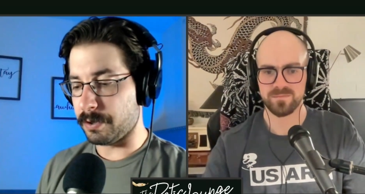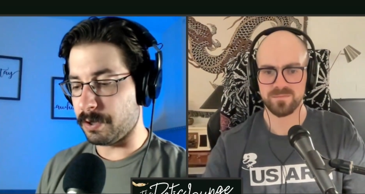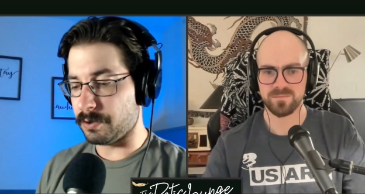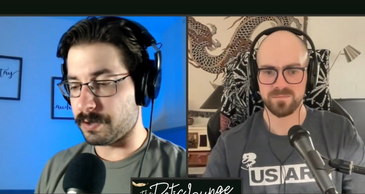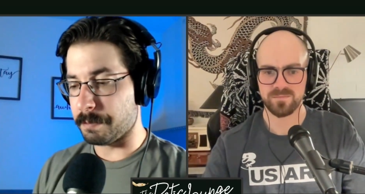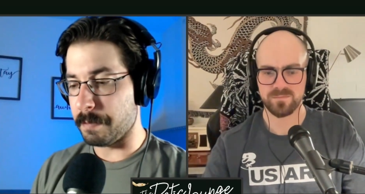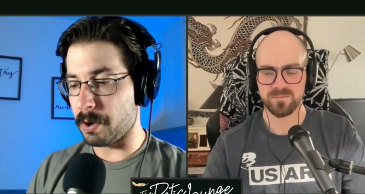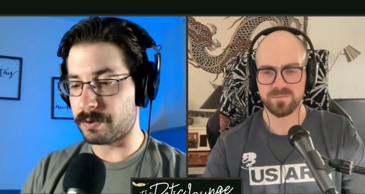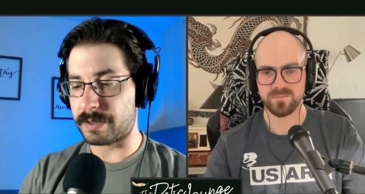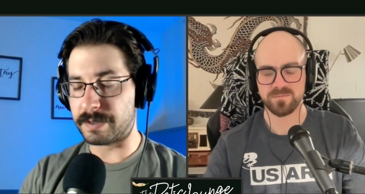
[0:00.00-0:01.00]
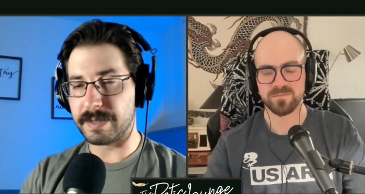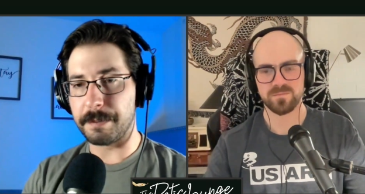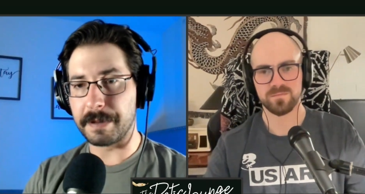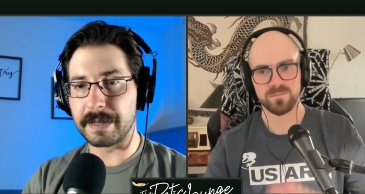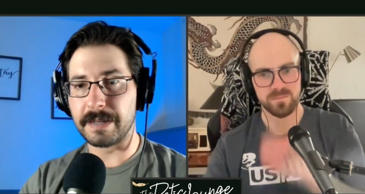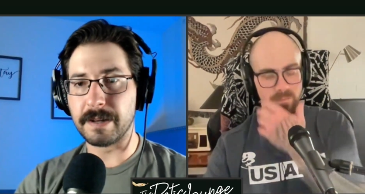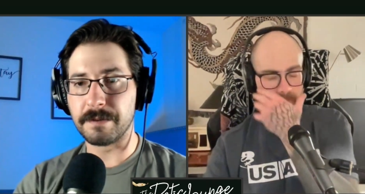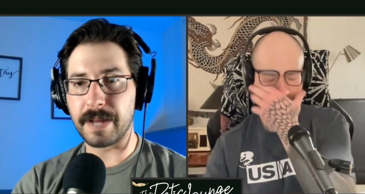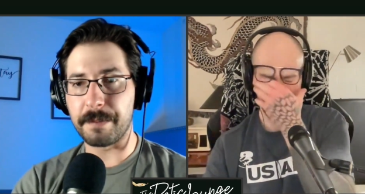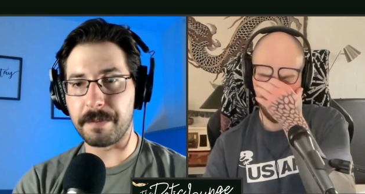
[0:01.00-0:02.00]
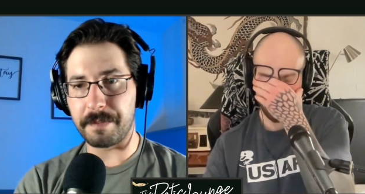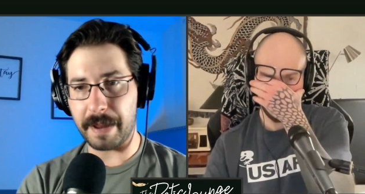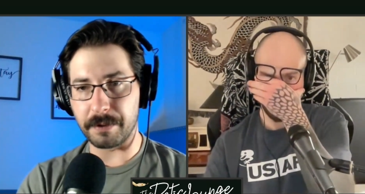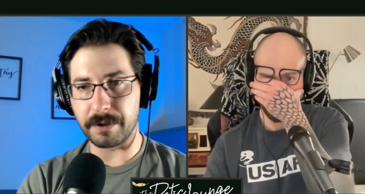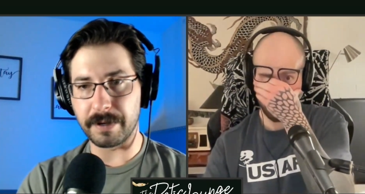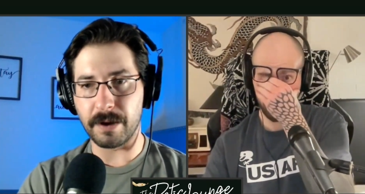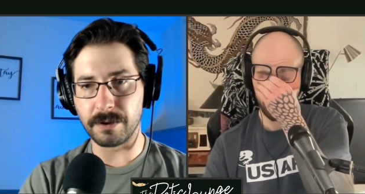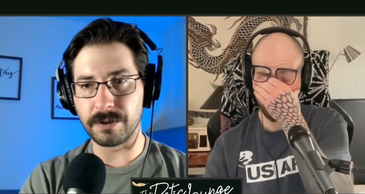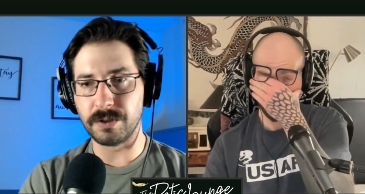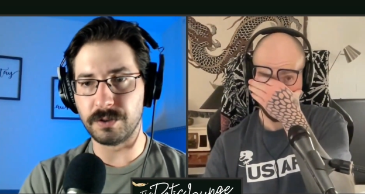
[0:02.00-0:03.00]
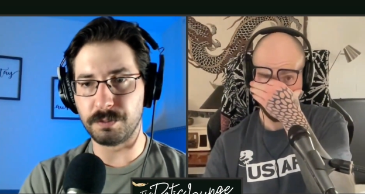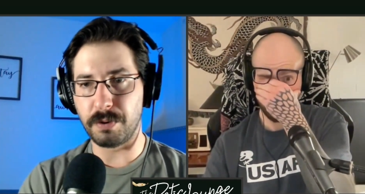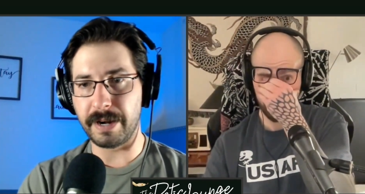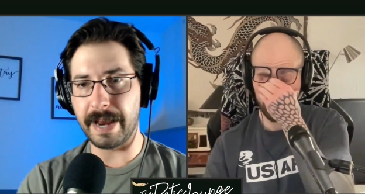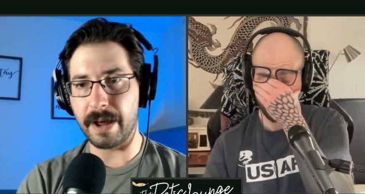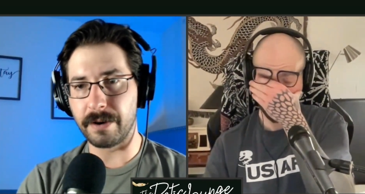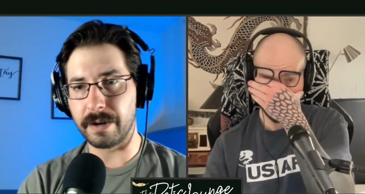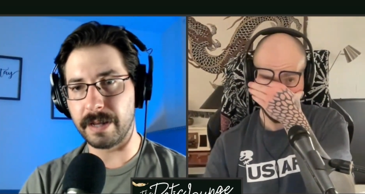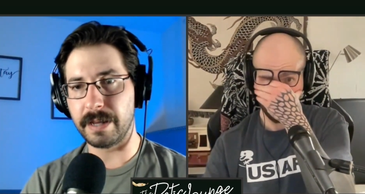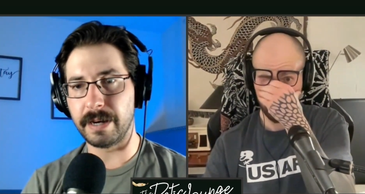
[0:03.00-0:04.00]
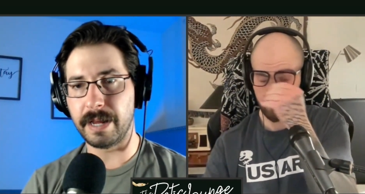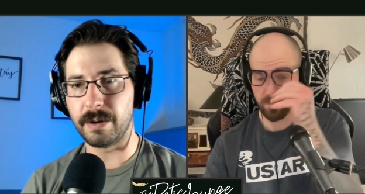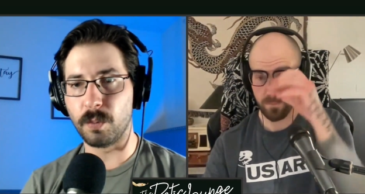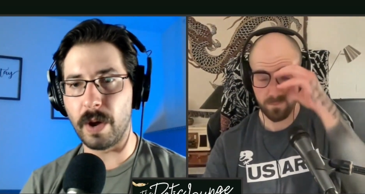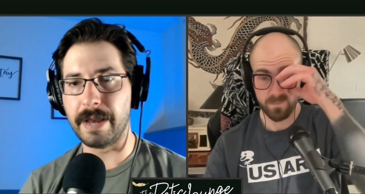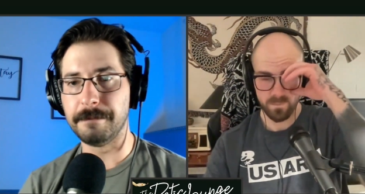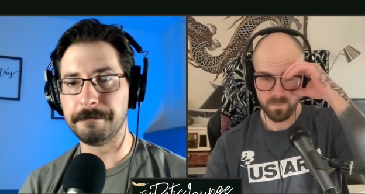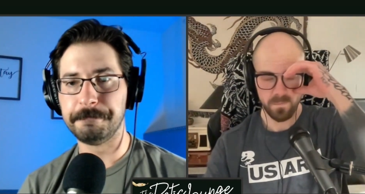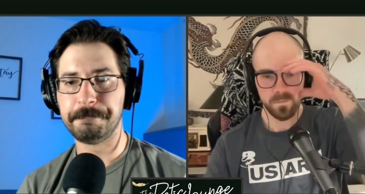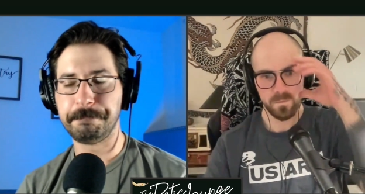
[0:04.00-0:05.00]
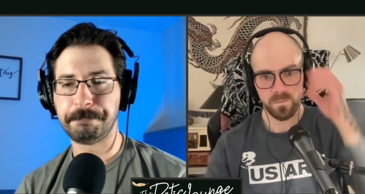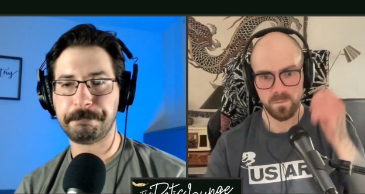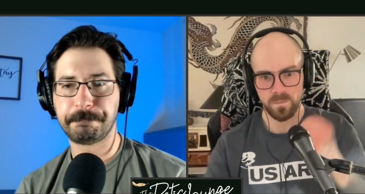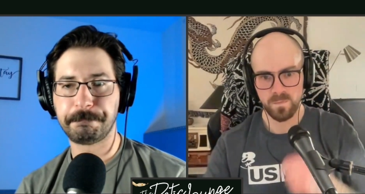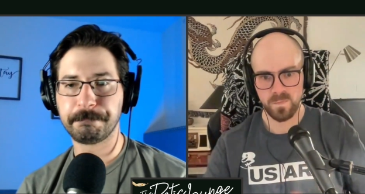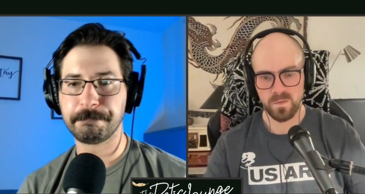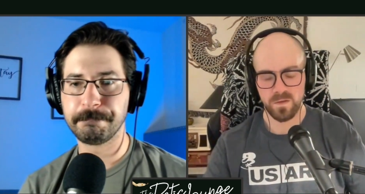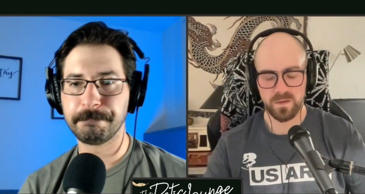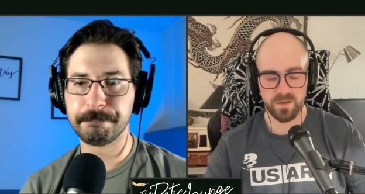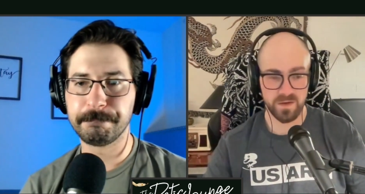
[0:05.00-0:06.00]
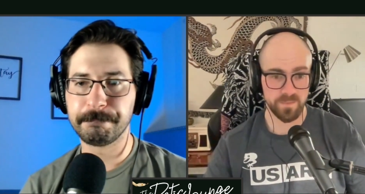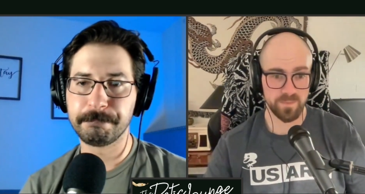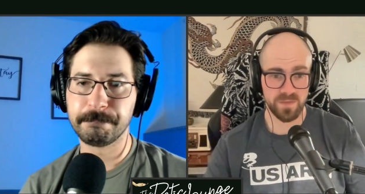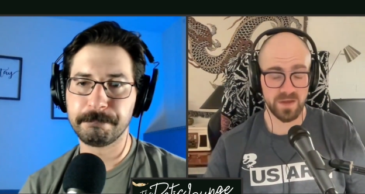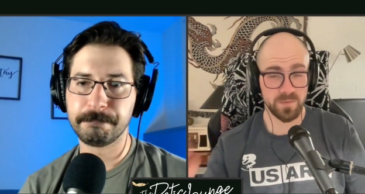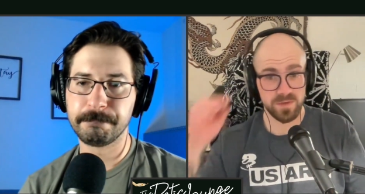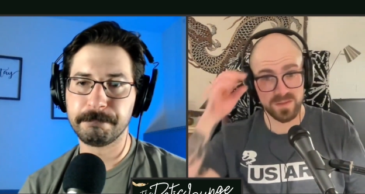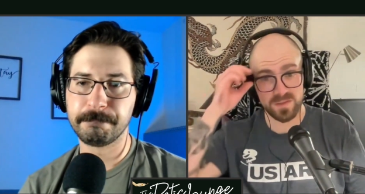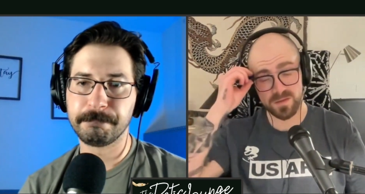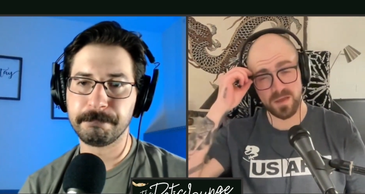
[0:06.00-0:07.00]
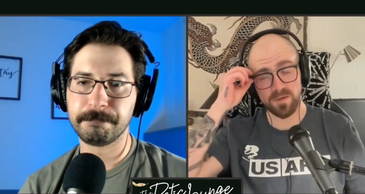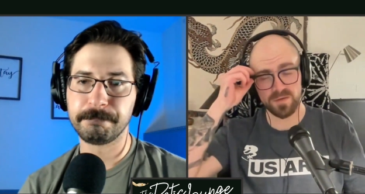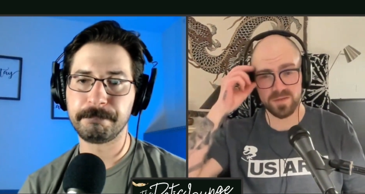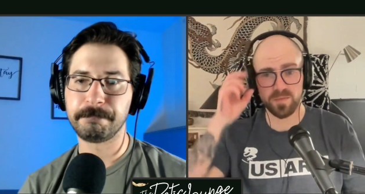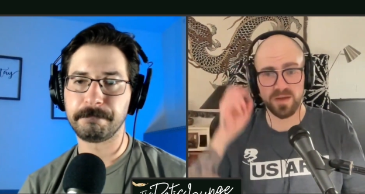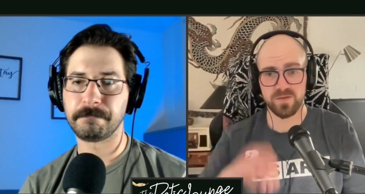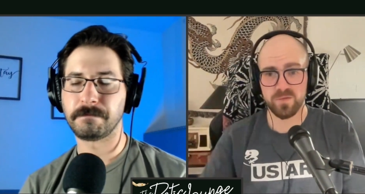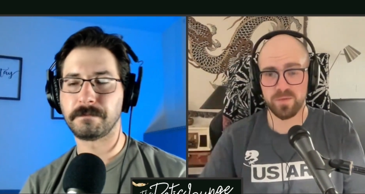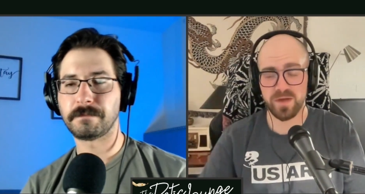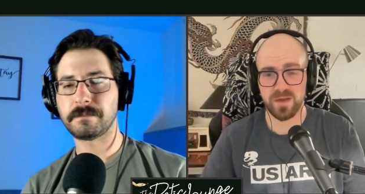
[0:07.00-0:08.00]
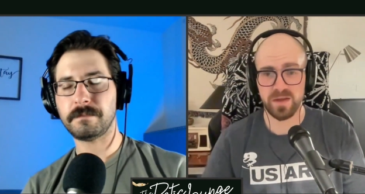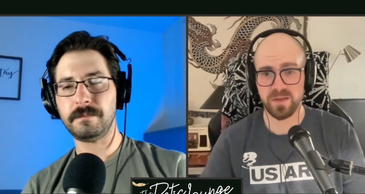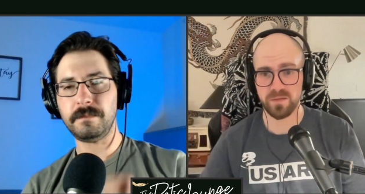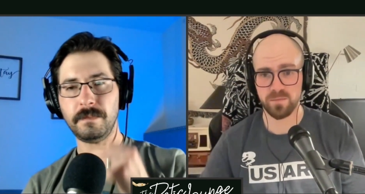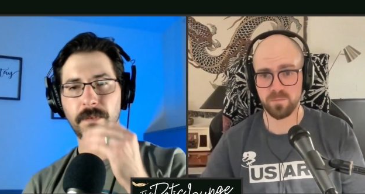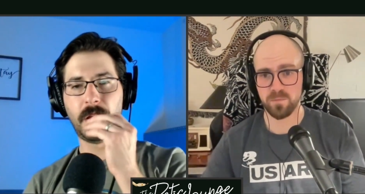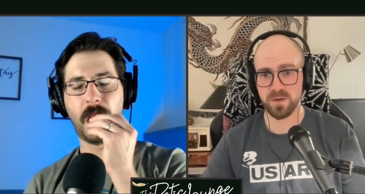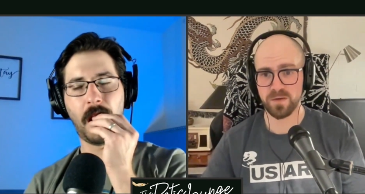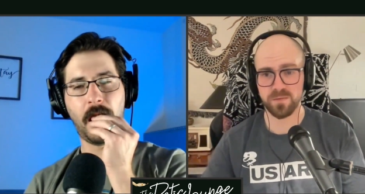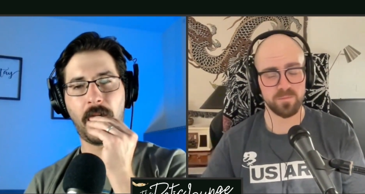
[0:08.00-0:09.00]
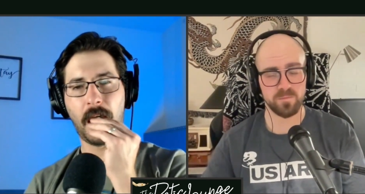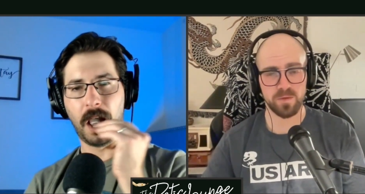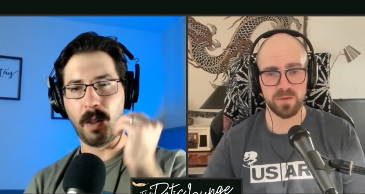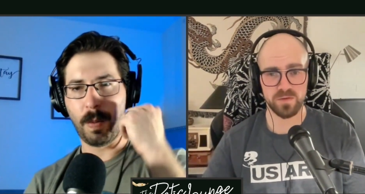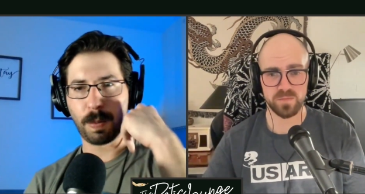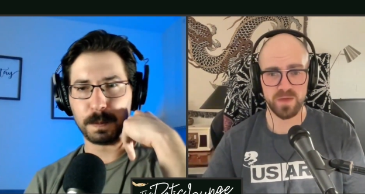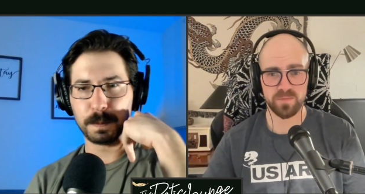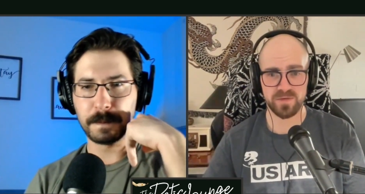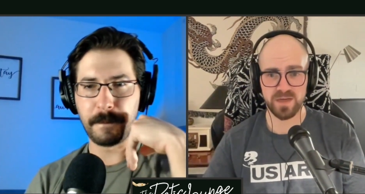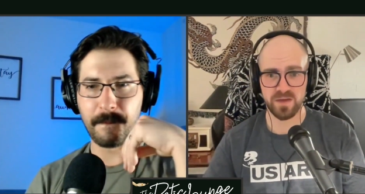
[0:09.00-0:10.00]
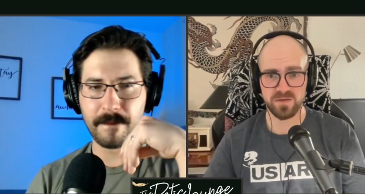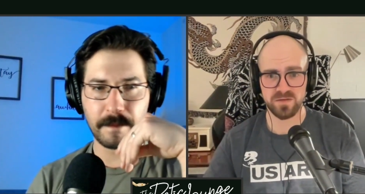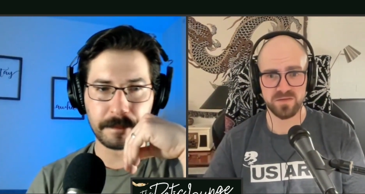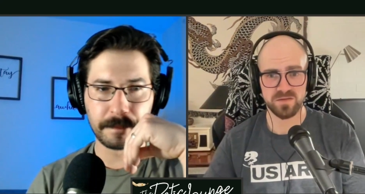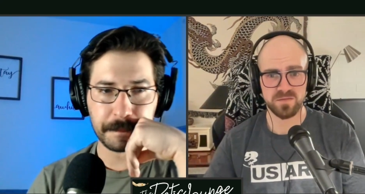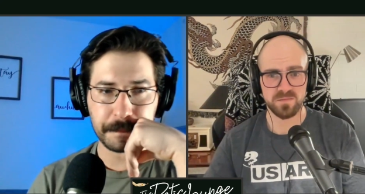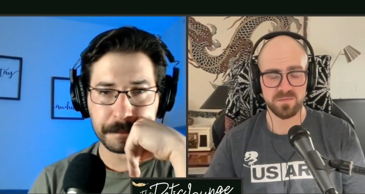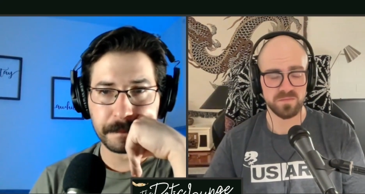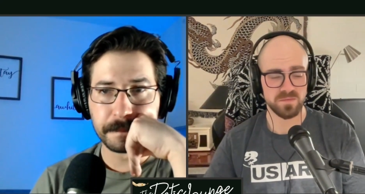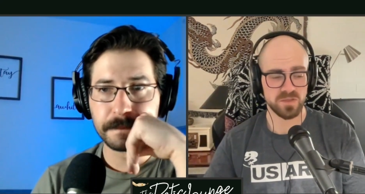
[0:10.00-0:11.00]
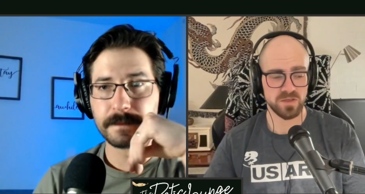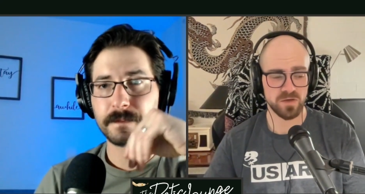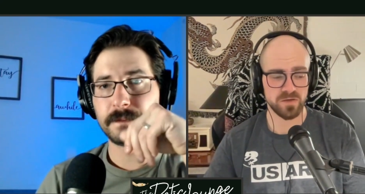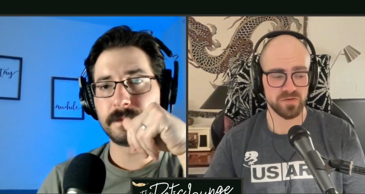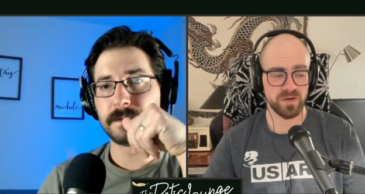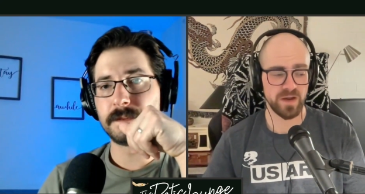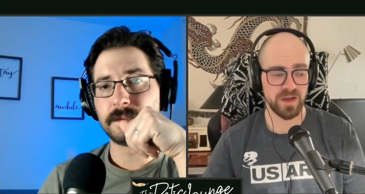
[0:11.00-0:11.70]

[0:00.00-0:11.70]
Speaker 1: use the most is typically some type of paper towel to spray down and wet.
Speaker 2: Yep, that was the best for me. And when those paper towels start to dry